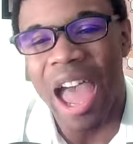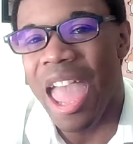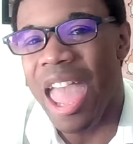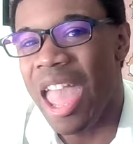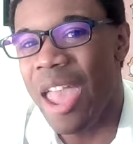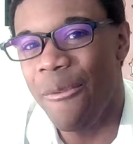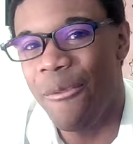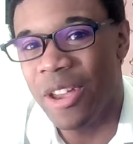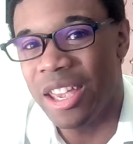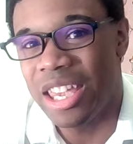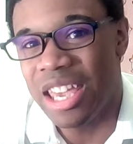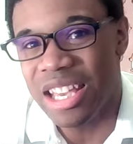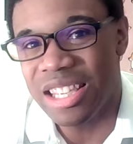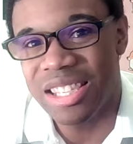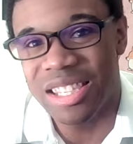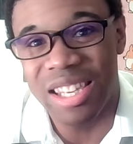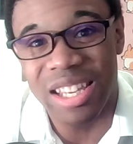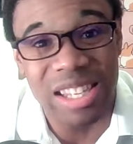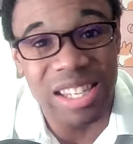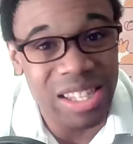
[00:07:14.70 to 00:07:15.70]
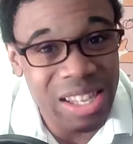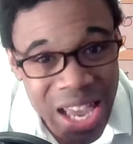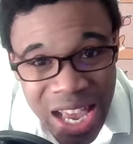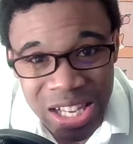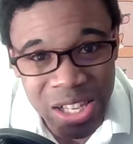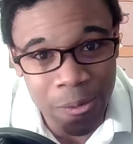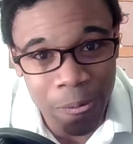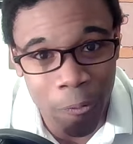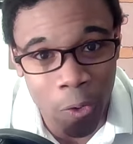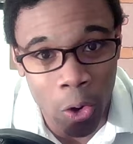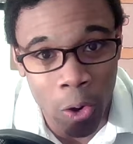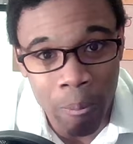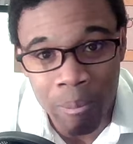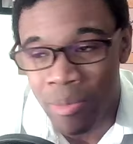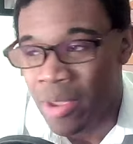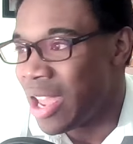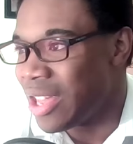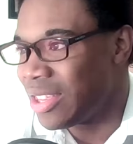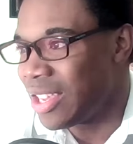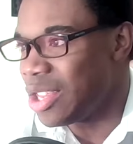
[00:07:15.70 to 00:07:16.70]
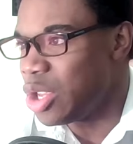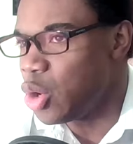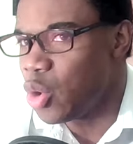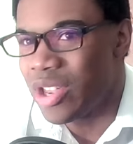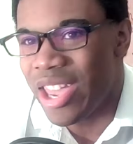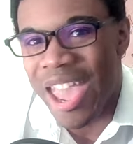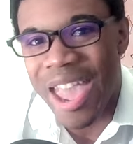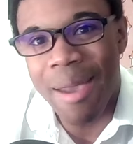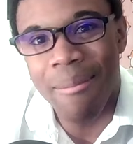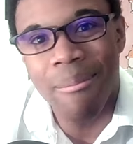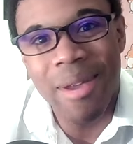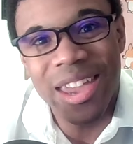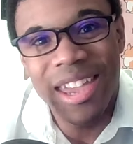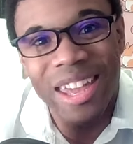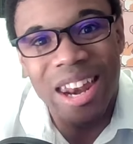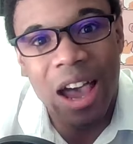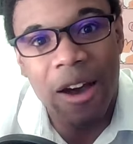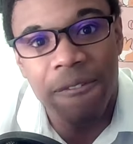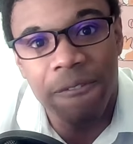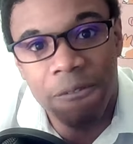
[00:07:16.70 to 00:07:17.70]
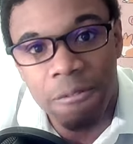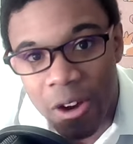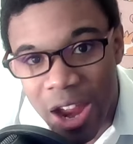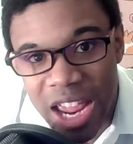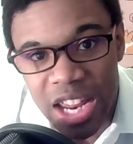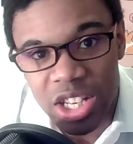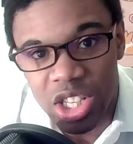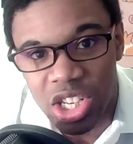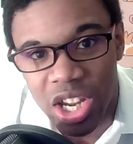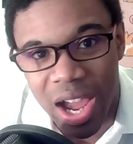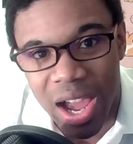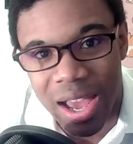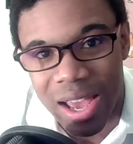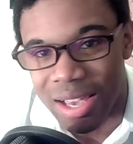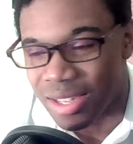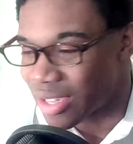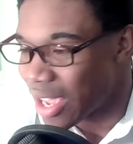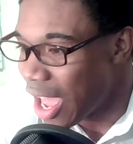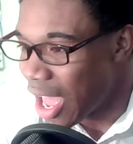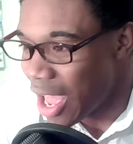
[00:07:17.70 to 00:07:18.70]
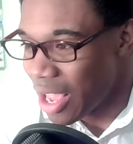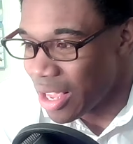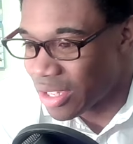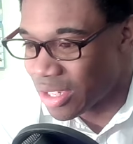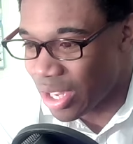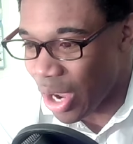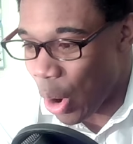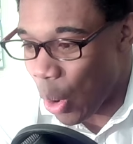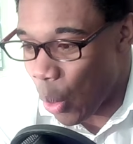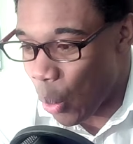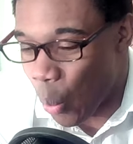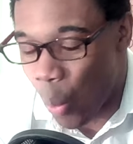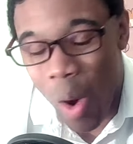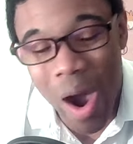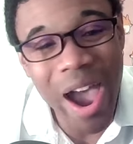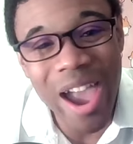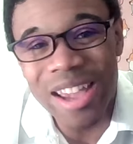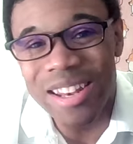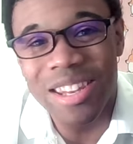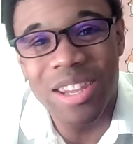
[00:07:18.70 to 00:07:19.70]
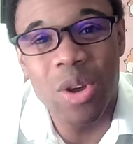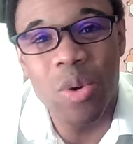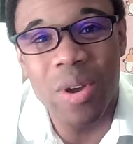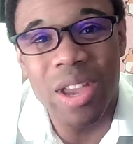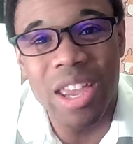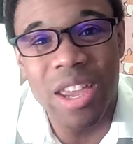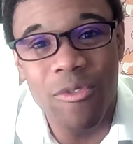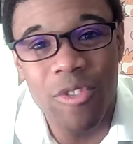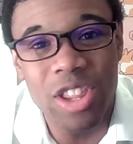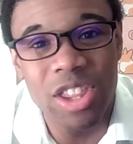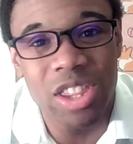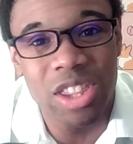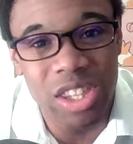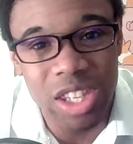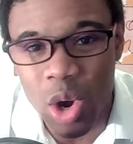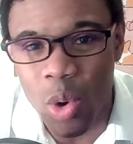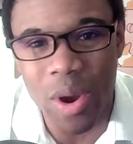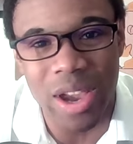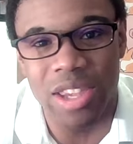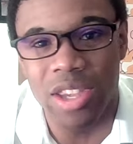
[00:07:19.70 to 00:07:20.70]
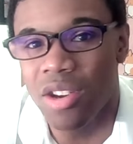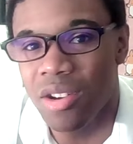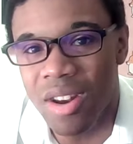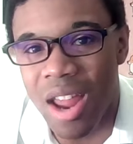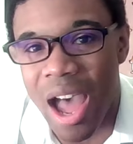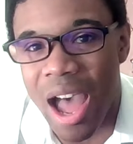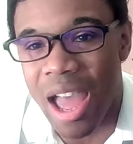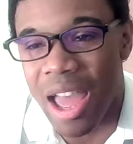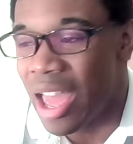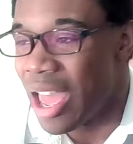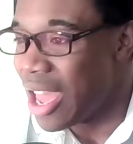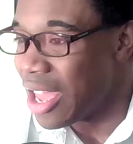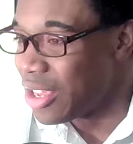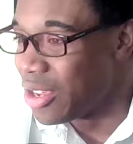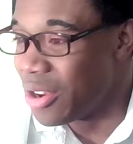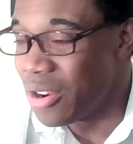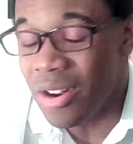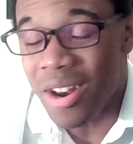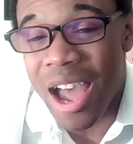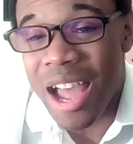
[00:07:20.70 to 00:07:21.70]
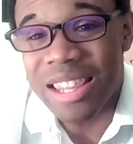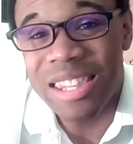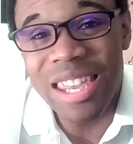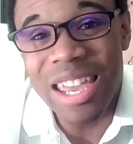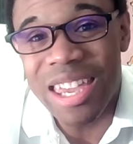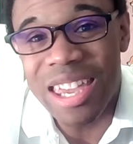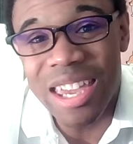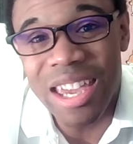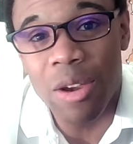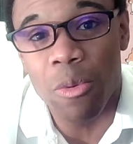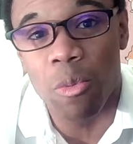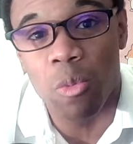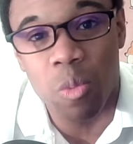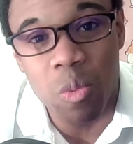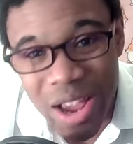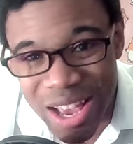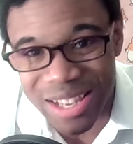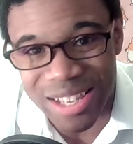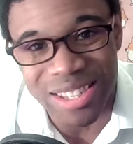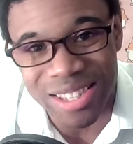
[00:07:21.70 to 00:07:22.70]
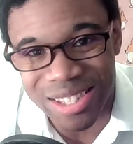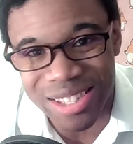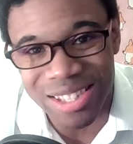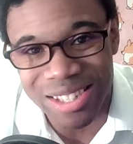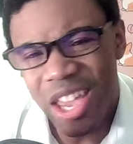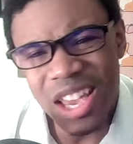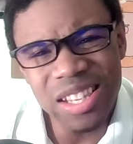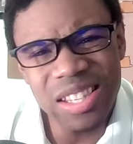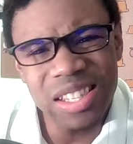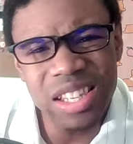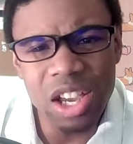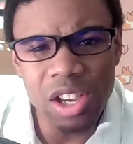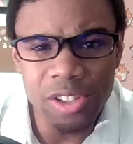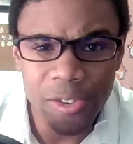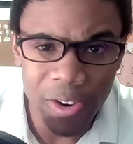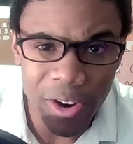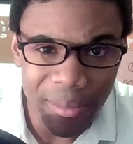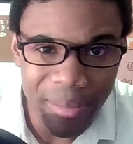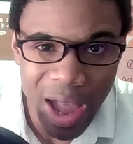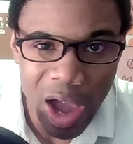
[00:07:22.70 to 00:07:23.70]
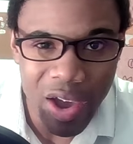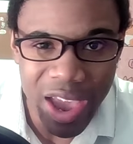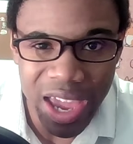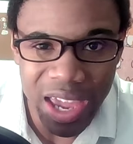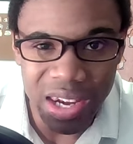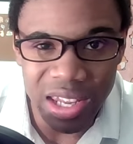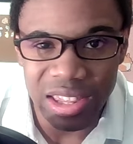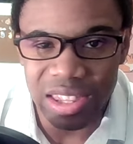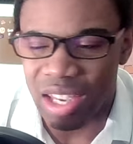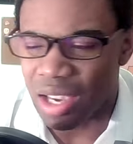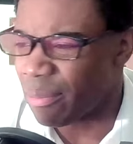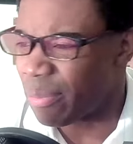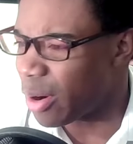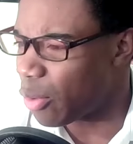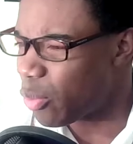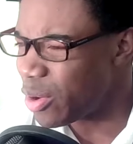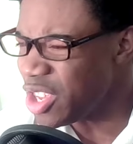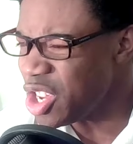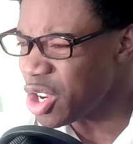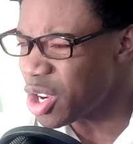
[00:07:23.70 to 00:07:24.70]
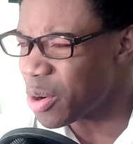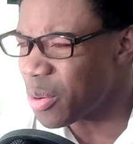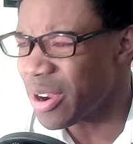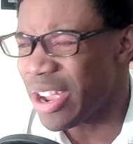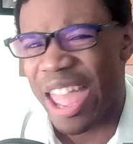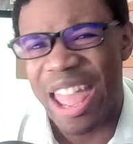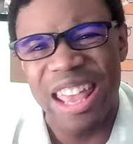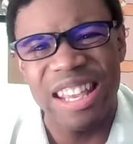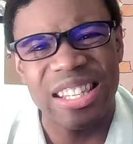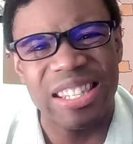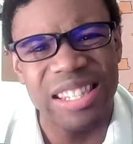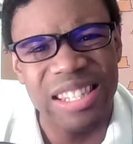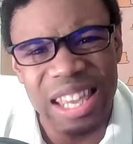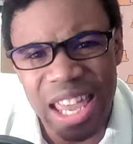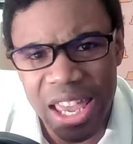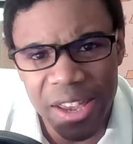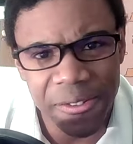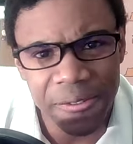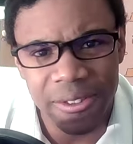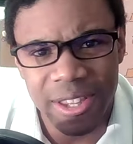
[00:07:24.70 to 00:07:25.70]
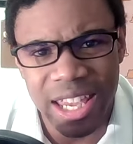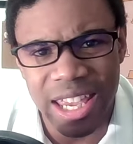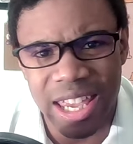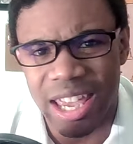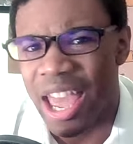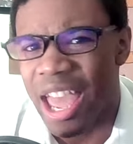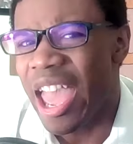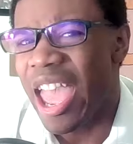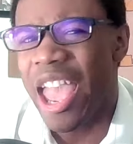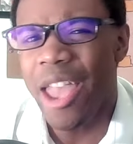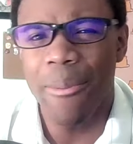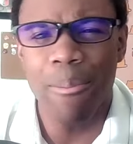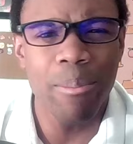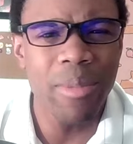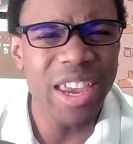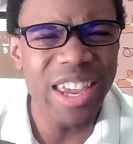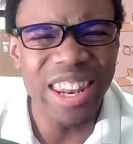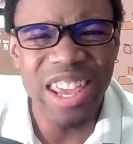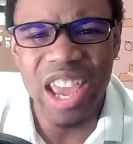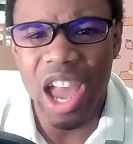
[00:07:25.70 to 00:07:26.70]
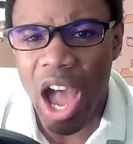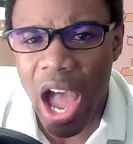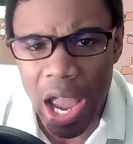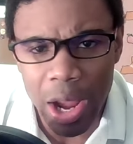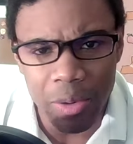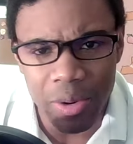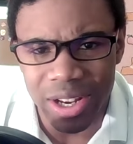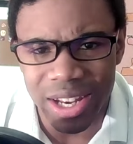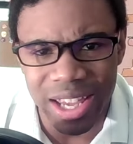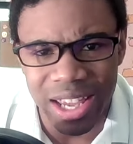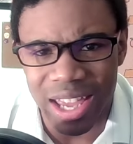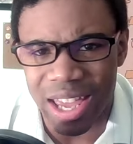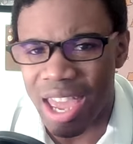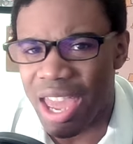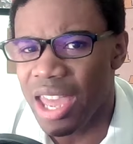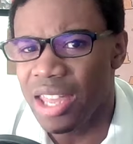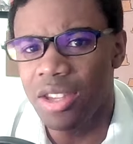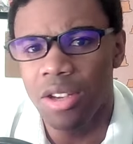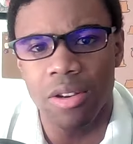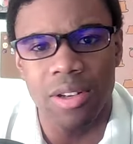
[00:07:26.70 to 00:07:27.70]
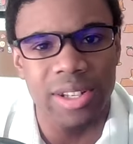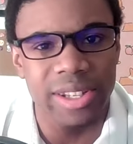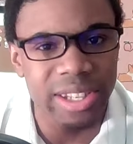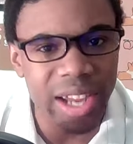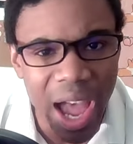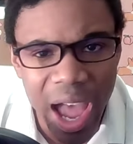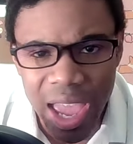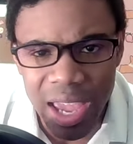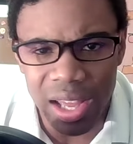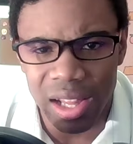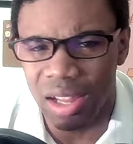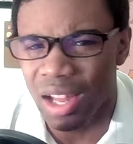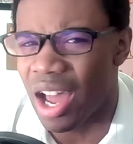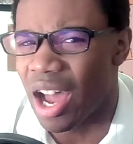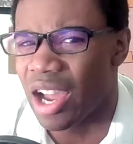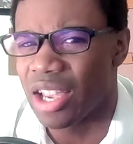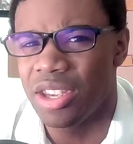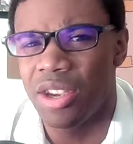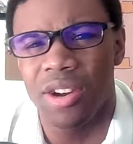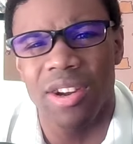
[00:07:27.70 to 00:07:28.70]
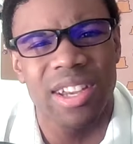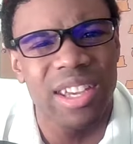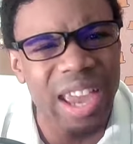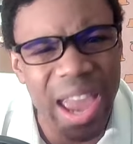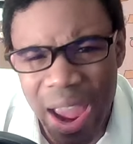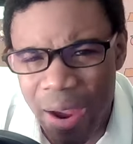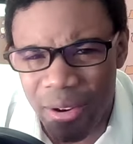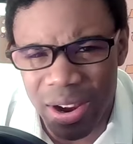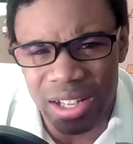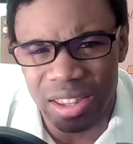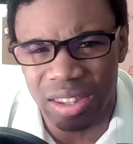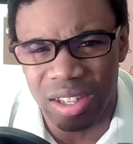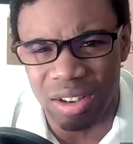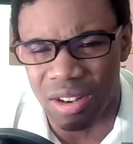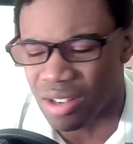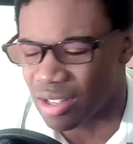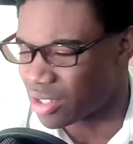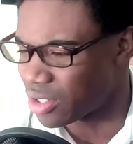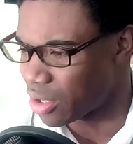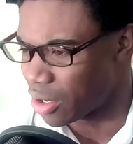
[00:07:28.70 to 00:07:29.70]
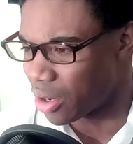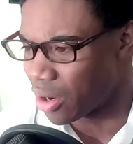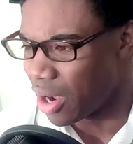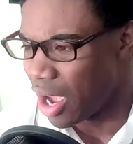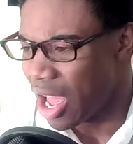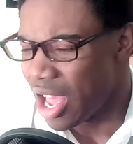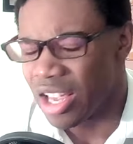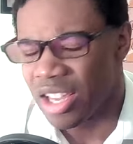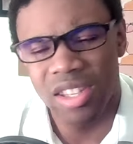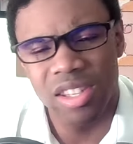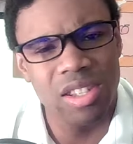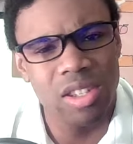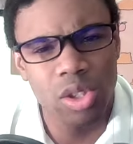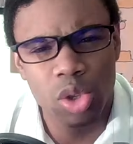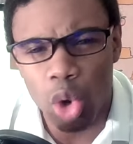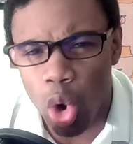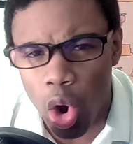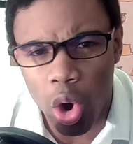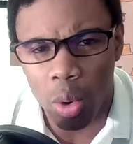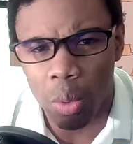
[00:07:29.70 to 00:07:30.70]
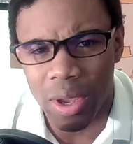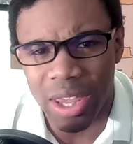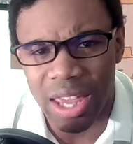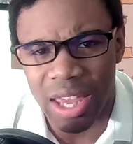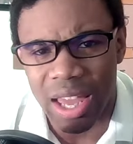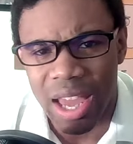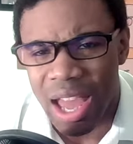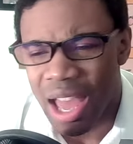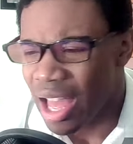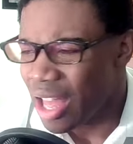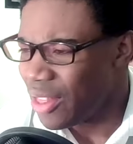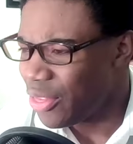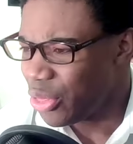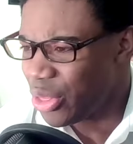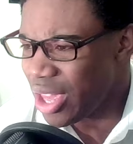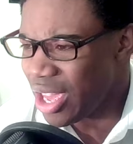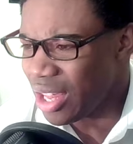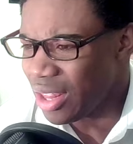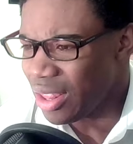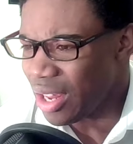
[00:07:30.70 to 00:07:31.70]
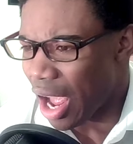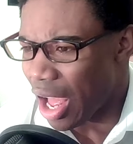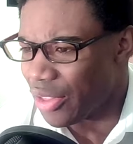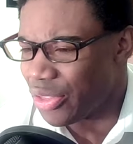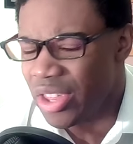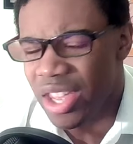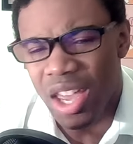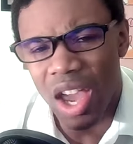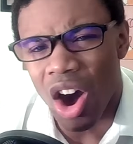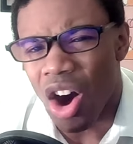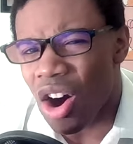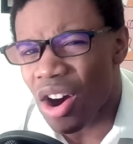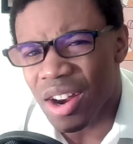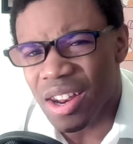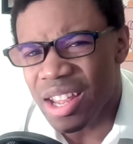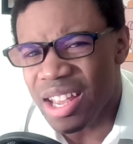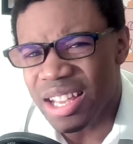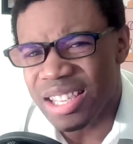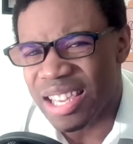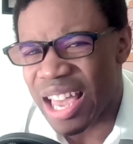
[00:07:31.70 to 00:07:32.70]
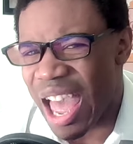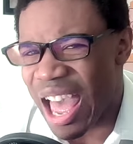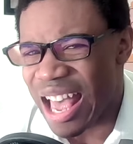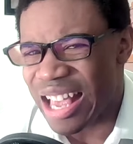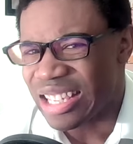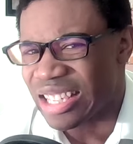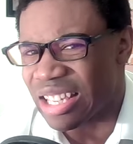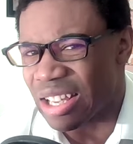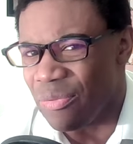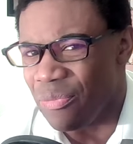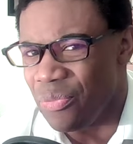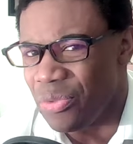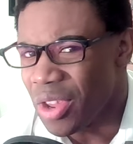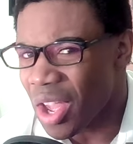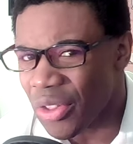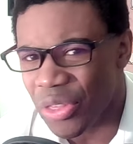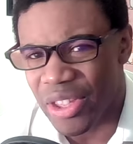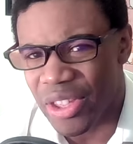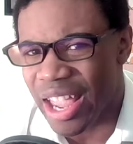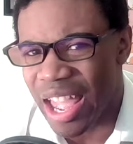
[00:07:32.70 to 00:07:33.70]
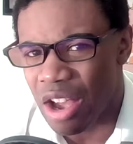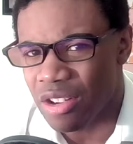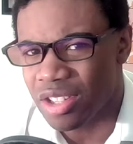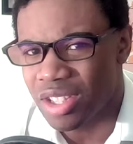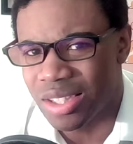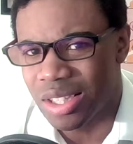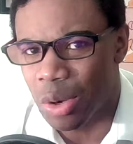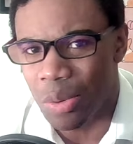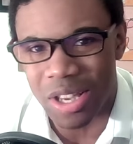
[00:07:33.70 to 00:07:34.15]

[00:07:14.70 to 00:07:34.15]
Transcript: if it gets successful then you can't make it a franchise. So why do you even do it? You're not you're not taking risks. This goes for about anything, but when you create safety and mediocrity in your dialogue, your characters, your story, then the audience has nothing else to